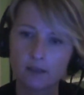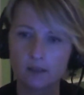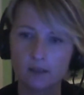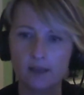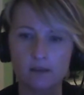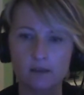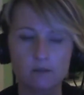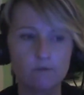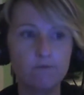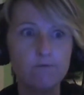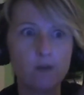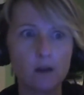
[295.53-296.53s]
in
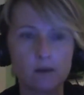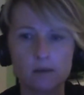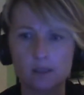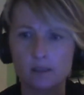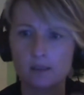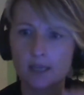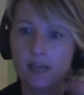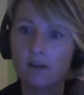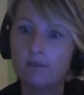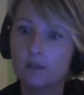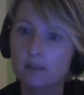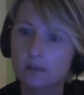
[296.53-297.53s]
fun and
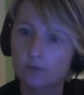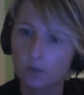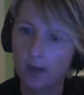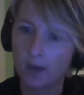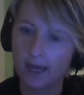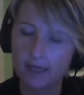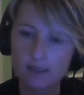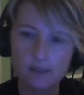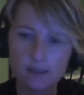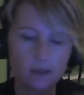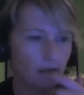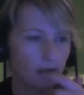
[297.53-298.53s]
innovative ways,
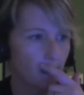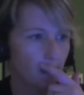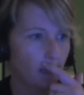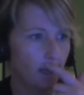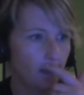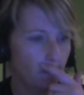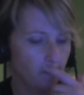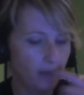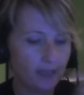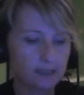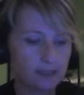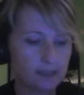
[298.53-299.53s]

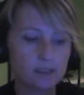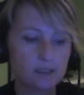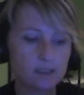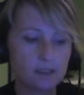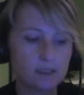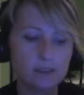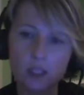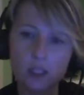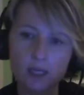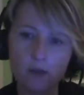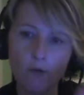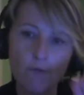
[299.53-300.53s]
and
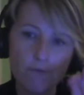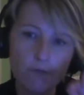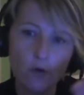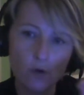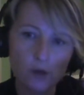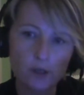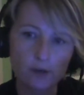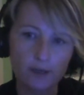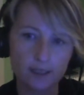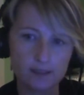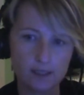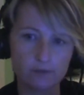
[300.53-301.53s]
teaching for
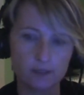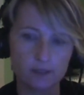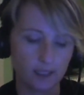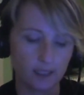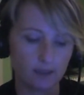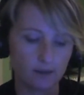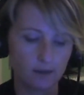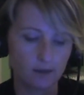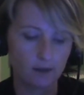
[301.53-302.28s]
creativity.